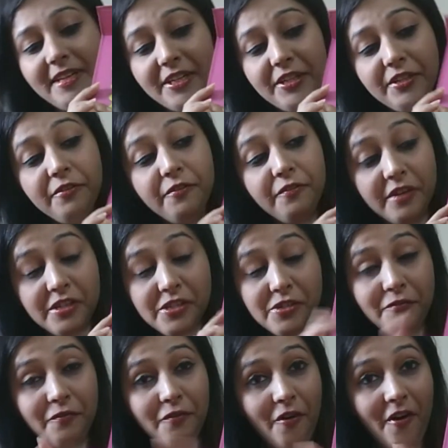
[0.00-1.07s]
it, first
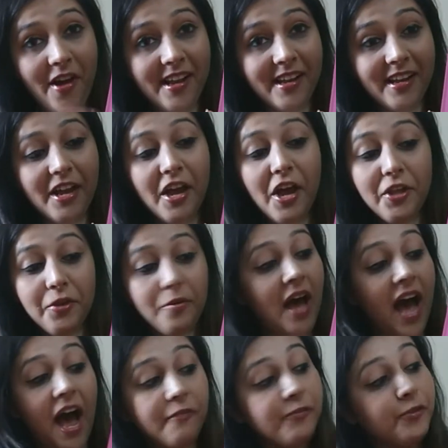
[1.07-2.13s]
of all, you
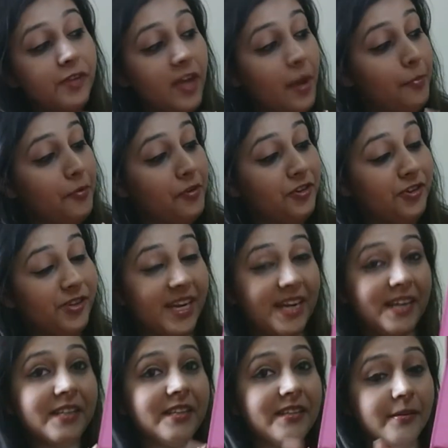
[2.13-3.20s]
have to
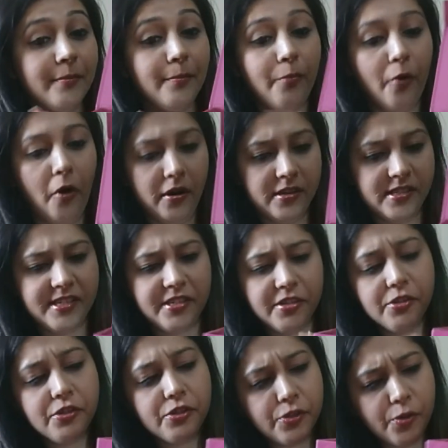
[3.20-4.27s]
appreciate the box. It
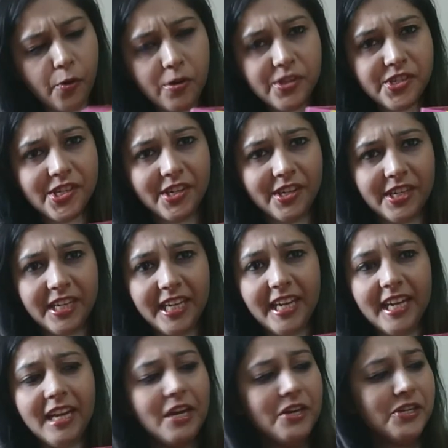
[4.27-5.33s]
is so
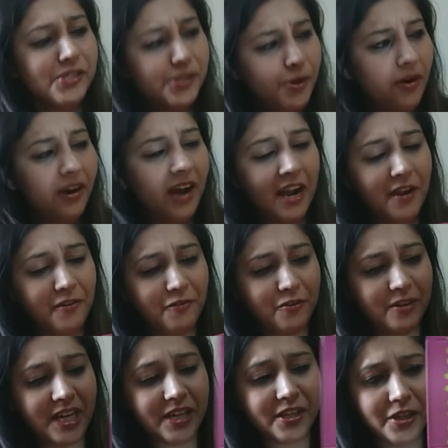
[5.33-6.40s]
sturdy, so
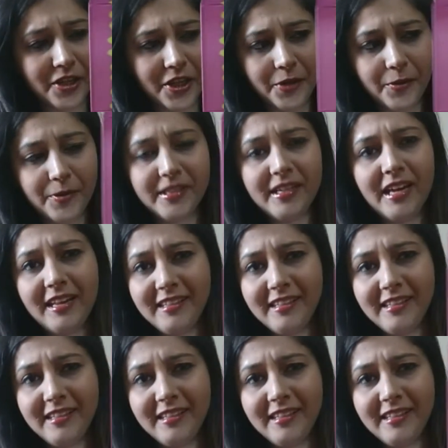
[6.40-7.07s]
colorful and cute.